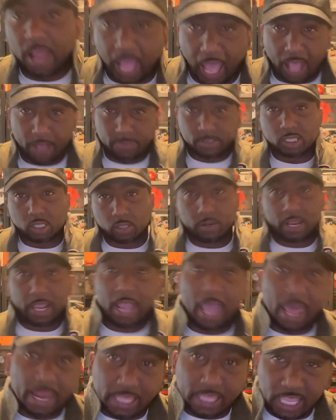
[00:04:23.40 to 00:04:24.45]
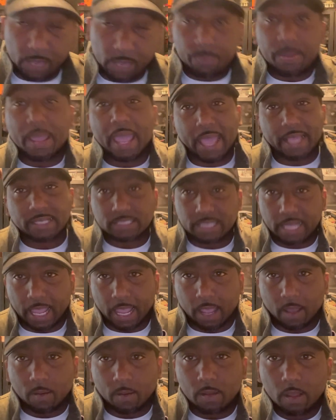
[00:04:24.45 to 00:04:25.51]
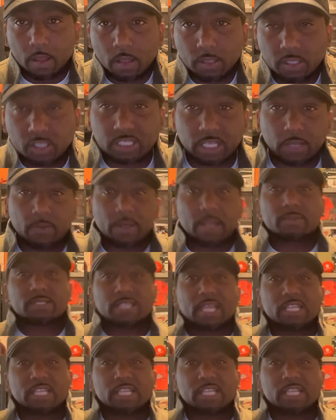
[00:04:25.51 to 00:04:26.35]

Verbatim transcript: obstacle they got to get past now. You see what I'm saying?